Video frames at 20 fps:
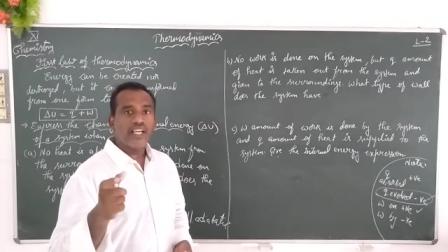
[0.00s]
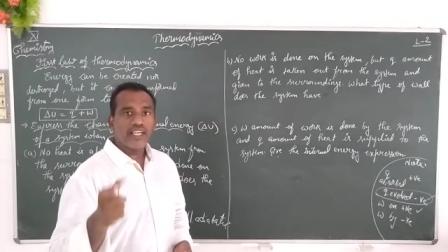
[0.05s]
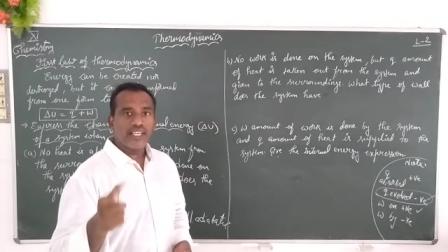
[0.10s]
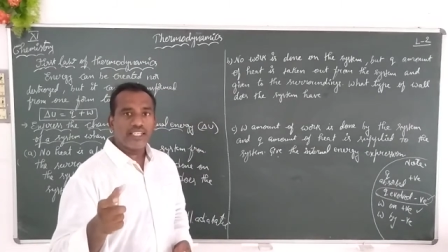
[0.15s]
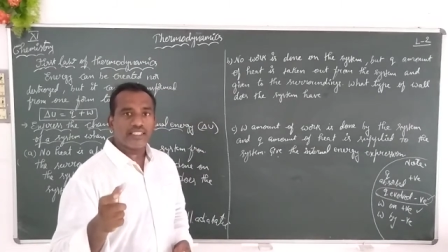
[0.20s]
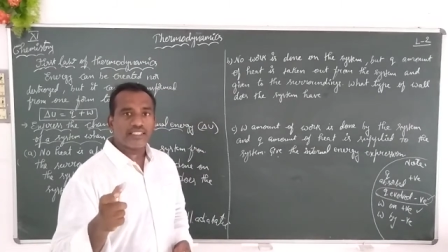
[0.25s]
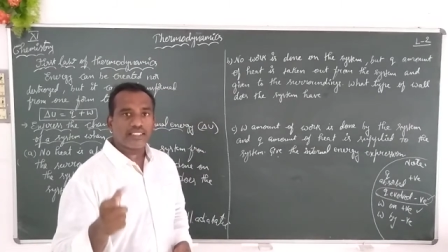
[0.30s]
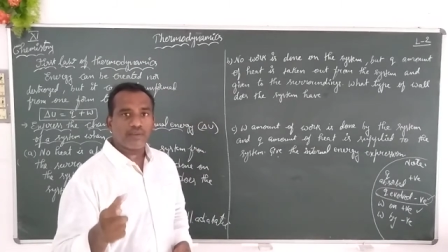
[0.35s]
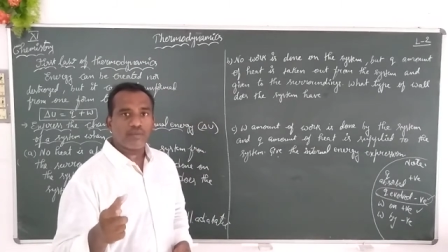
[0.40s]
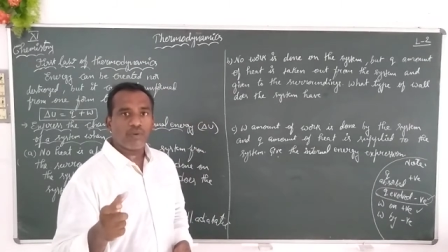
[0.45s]

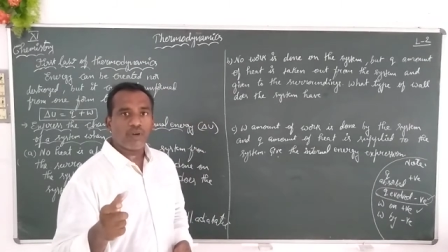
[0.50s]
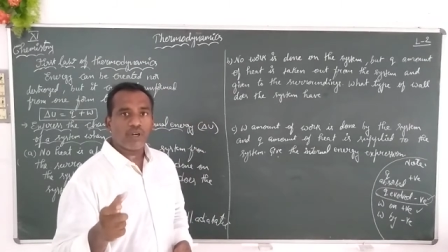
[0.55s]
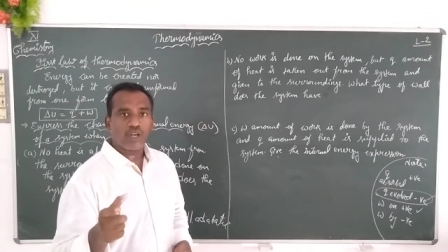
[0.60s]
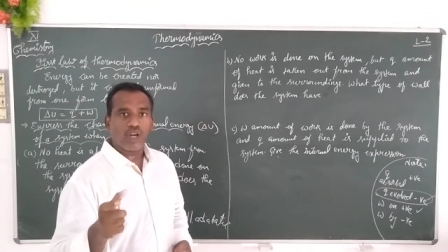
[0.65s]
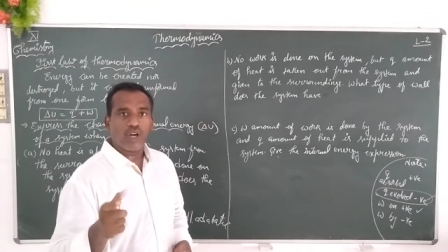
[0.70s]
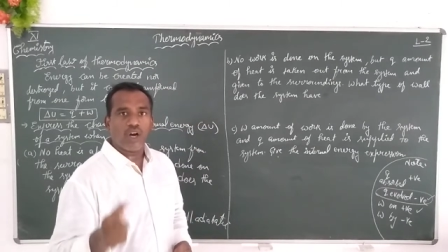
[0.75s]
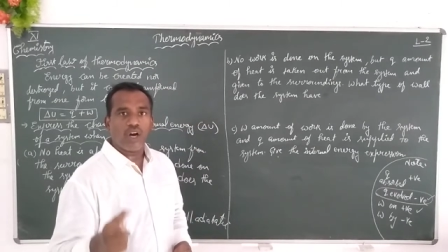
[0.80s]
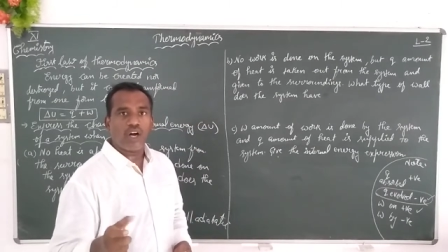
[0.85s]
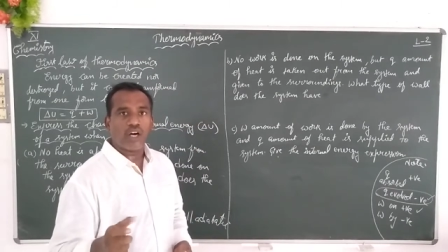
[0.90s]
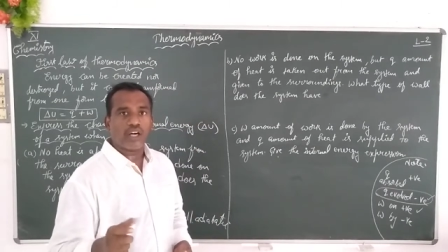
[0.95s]
it's somewhat
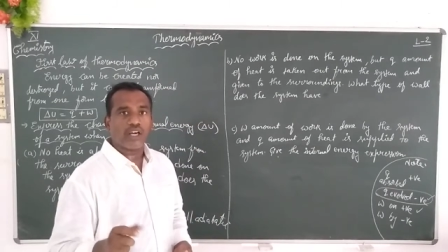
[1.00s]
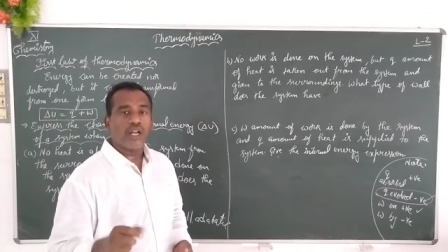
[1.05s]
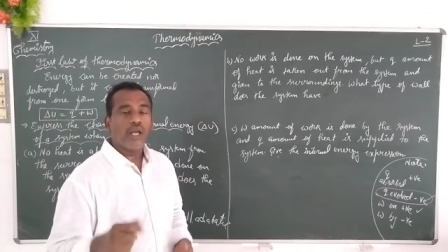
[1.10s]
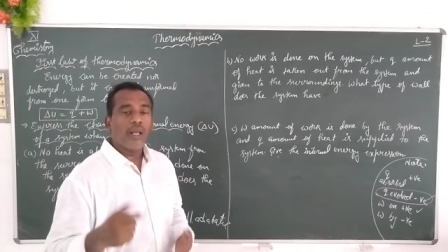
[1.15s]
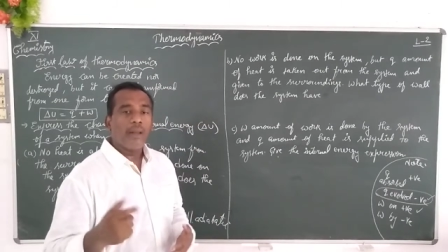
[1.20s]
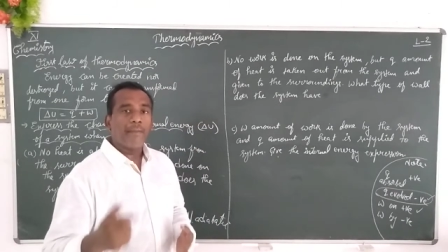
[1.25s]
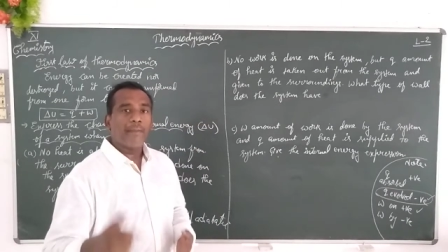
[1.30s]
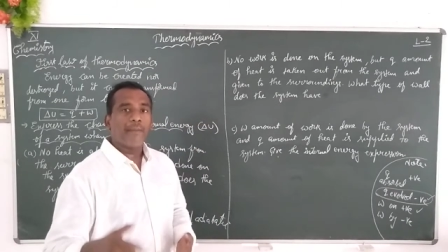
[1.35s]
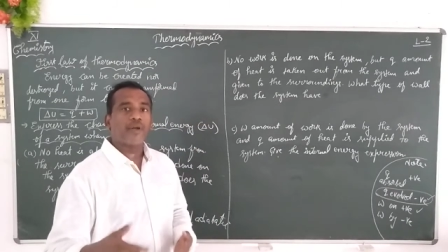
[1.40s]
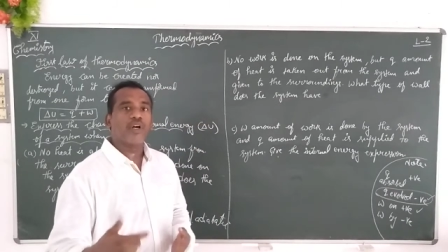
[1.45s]
hard
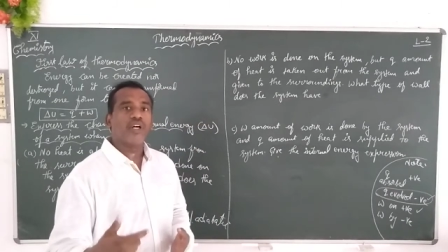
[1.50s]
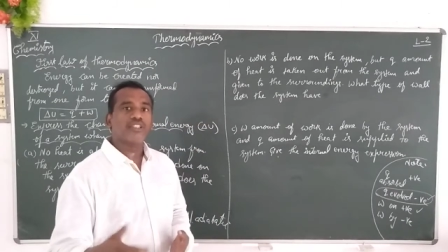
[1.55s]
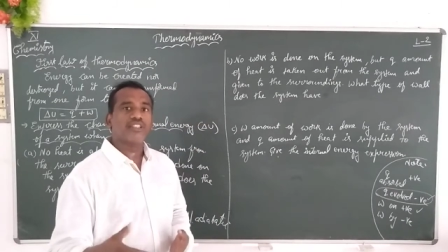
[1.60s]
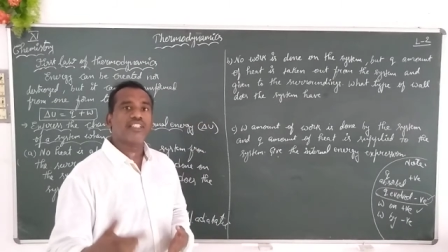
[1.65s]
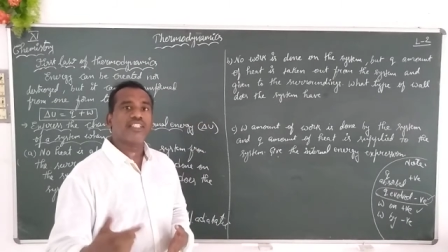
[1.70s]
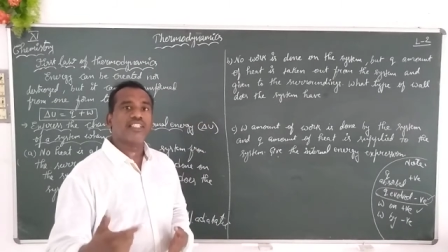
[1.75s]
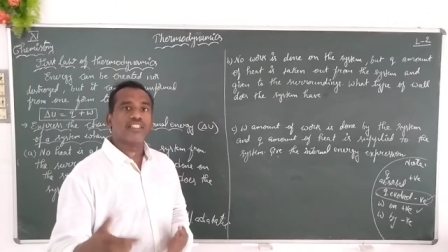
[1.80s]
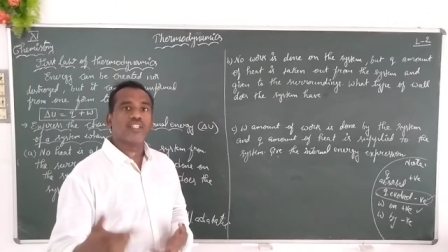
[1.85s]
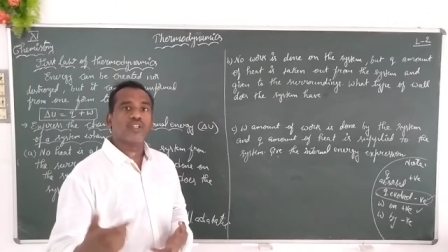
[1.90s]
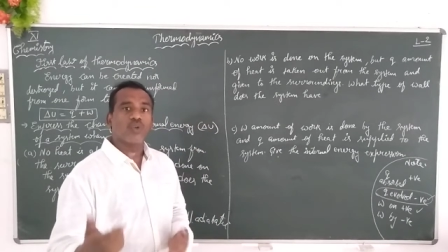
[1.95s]

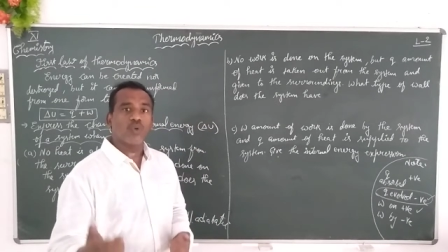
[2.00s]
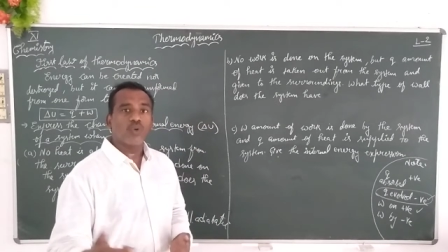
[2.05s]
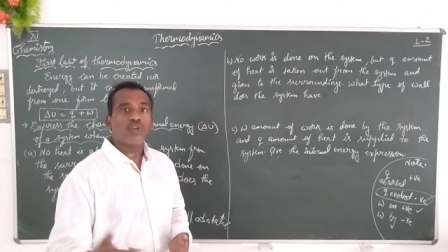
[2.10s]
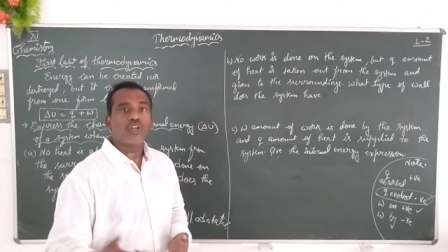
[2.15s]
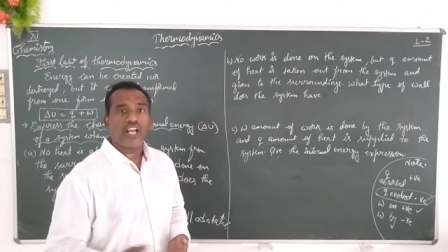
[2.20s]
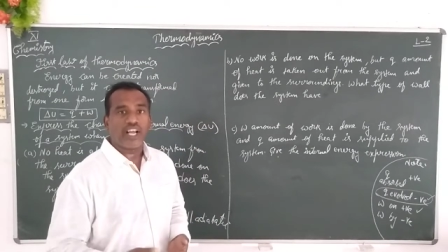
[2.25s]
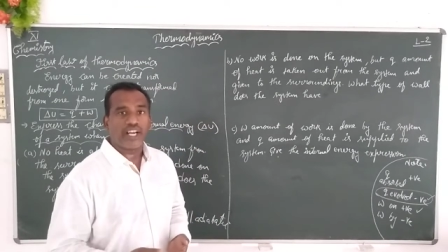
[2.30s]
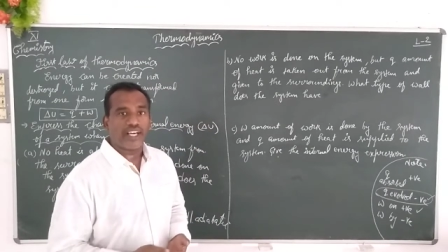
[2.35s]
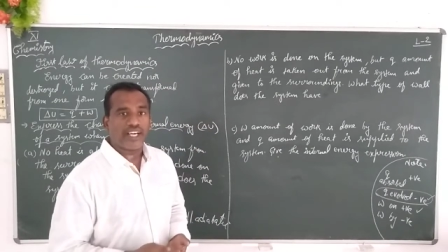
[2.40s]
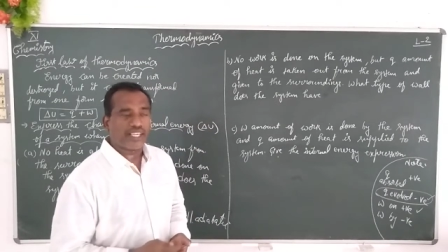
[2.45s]
because it is a good
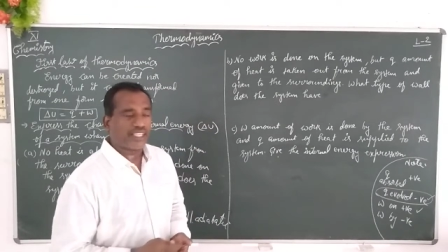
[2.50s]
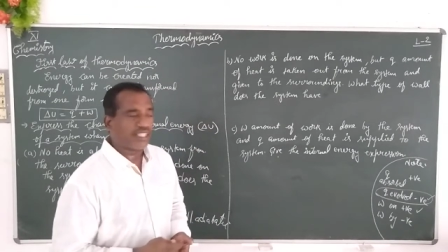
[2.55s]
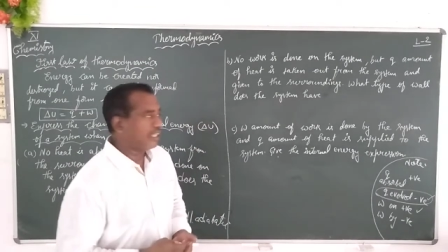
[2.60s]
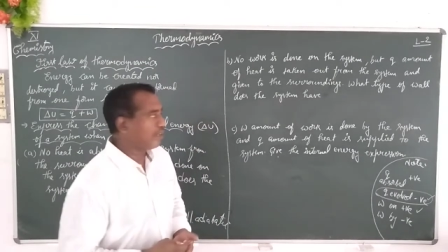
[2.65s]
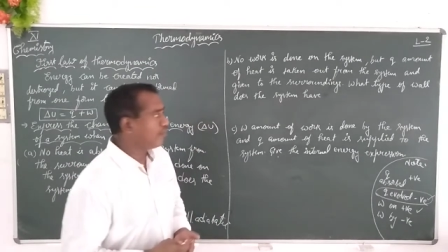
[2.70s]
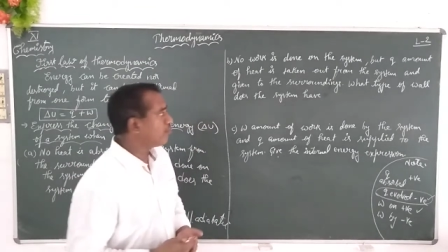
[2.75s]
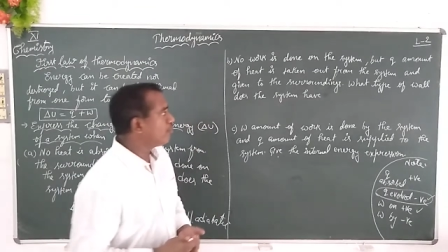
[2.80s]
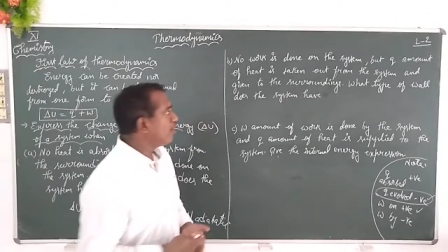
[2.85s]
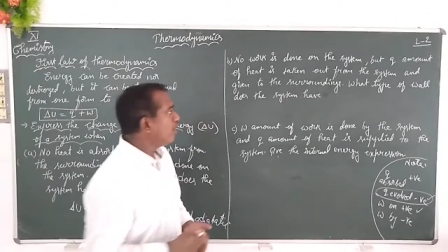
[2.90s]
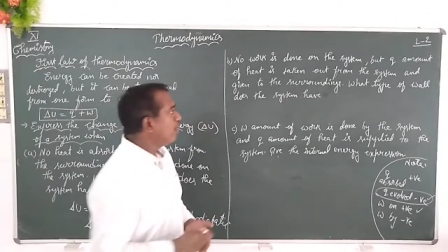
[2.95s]
conductor.
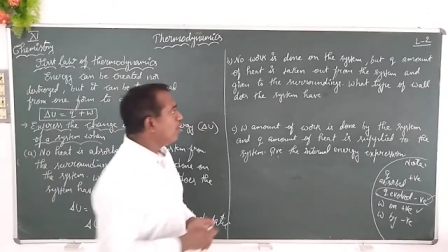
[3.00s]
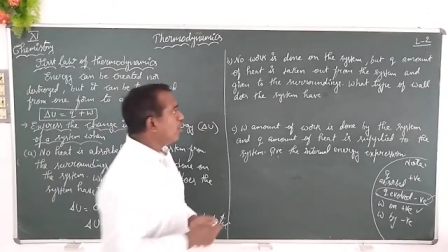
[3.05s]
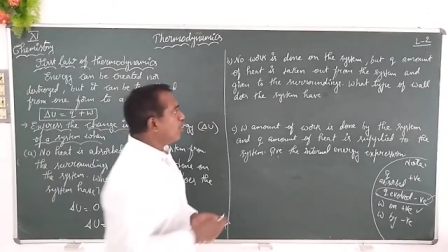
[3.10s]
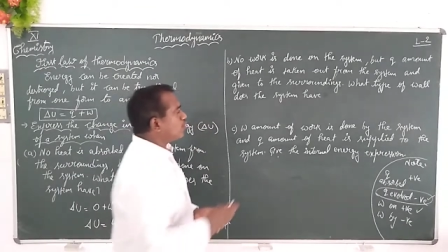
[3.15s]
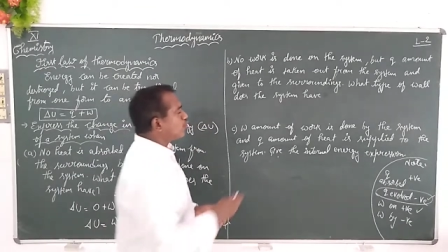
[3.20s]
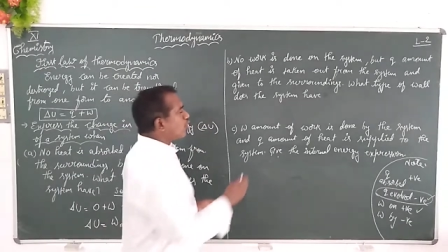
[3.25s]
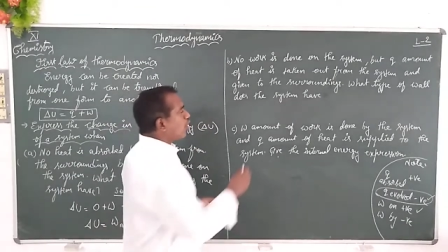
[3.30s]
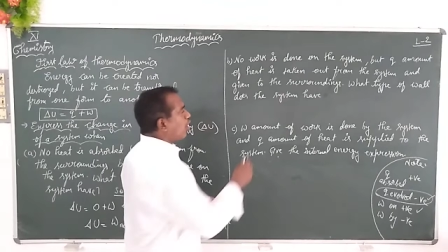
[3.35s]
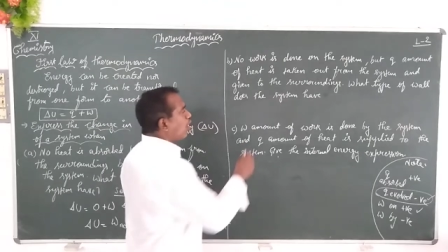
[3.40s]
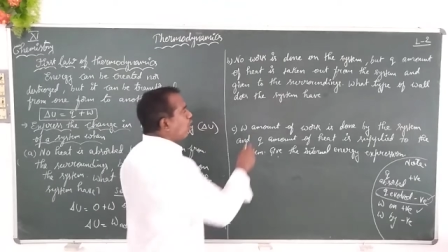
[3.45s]

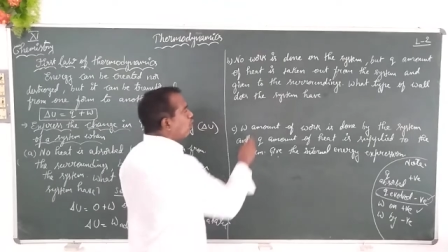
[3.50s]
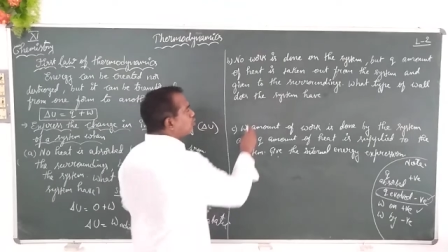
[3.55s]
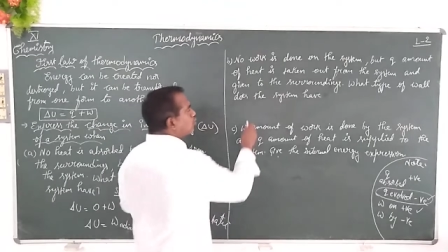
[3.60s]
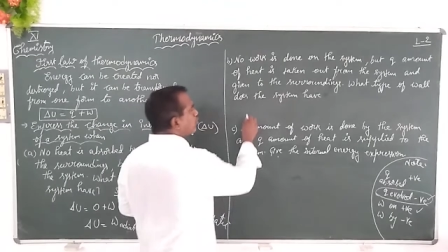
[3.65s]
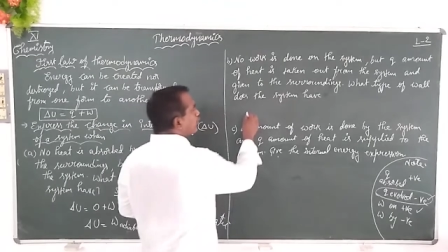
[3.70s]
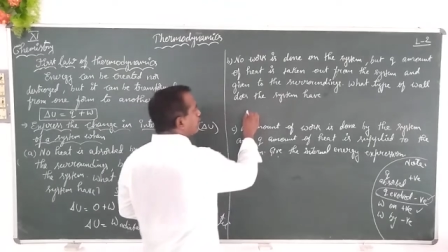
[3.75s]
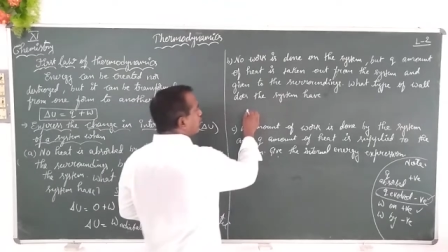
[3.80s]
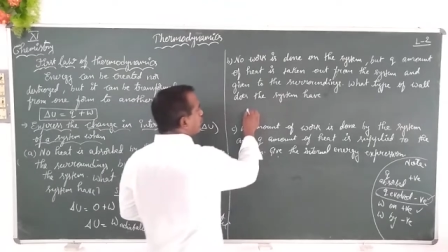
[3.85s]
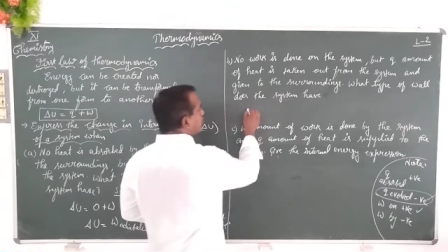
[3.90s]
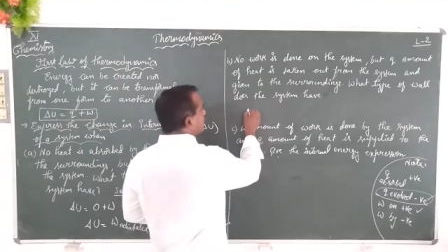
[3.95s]
So how to give